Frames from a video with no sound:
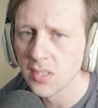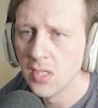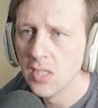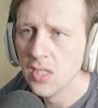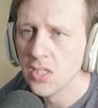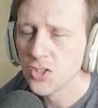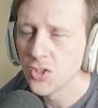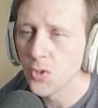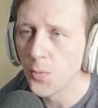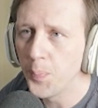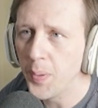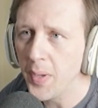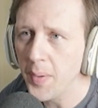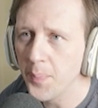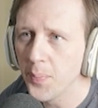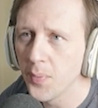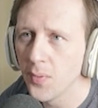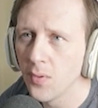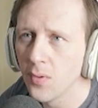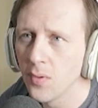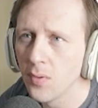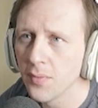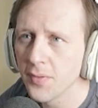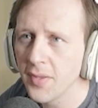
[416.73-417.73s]
So
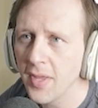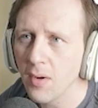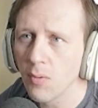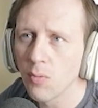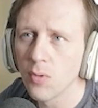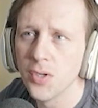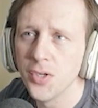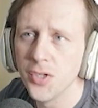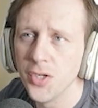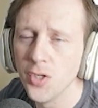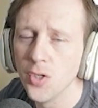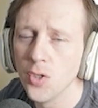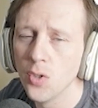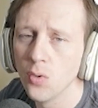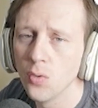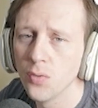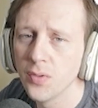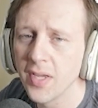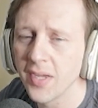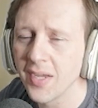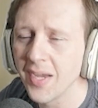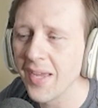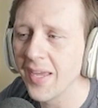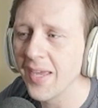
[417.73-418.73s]
people that were new,
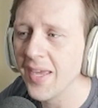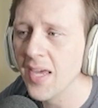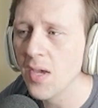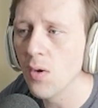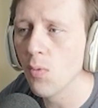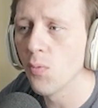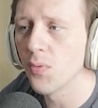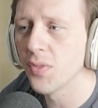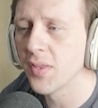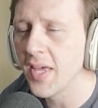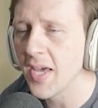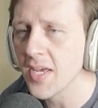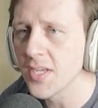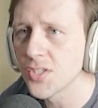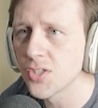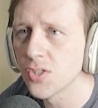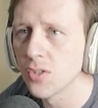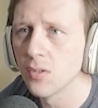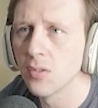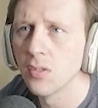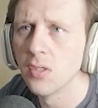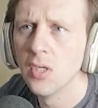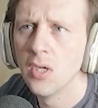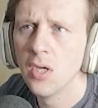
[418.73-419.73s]
that got hit with
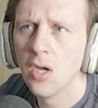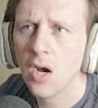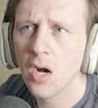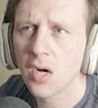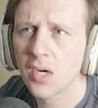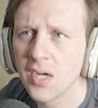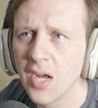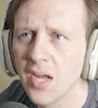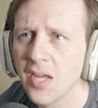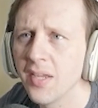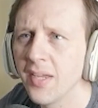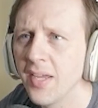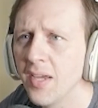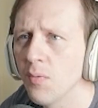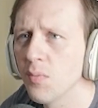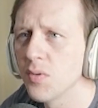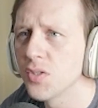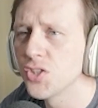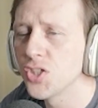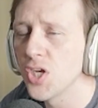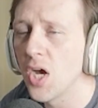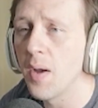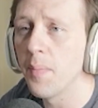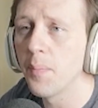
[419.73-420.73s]
Kestrel or got hit with
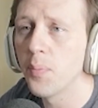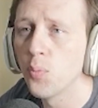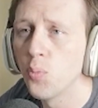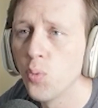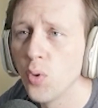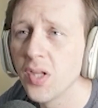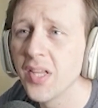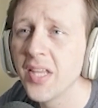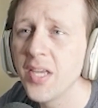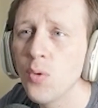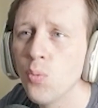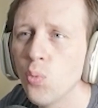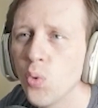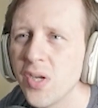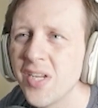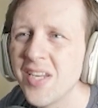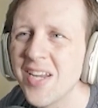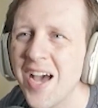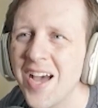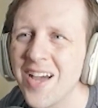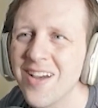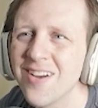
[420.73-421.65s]
Chomp, really would not